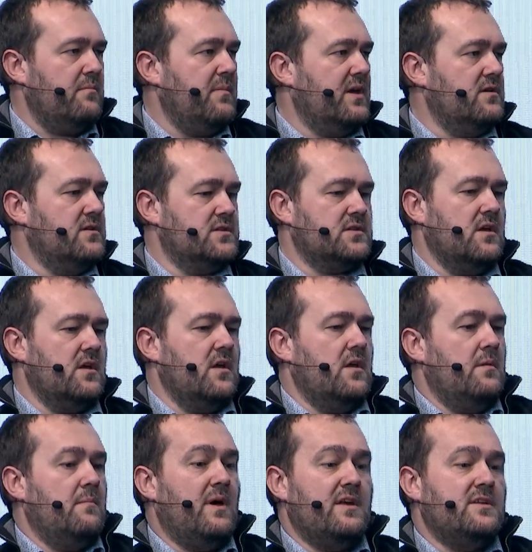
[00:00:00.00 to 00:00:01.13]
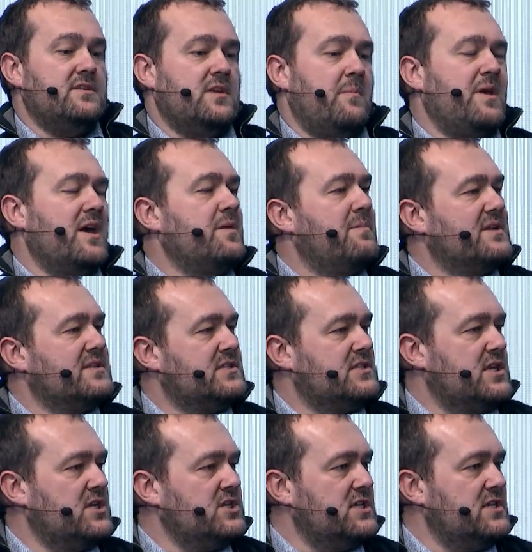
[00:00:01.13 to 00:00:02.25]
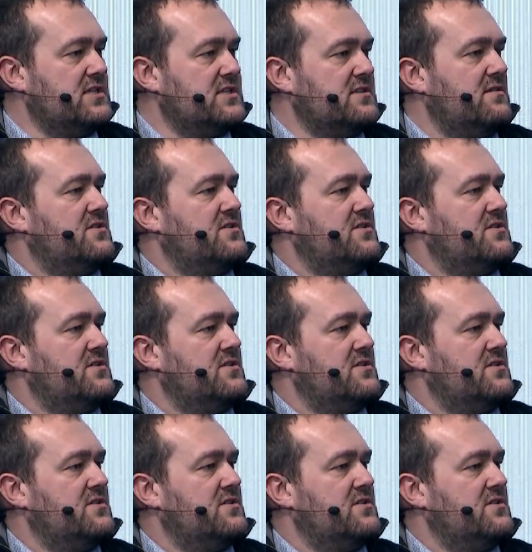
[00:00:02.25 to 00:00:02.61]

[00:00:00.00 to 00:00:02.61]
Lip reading: because the API path changes.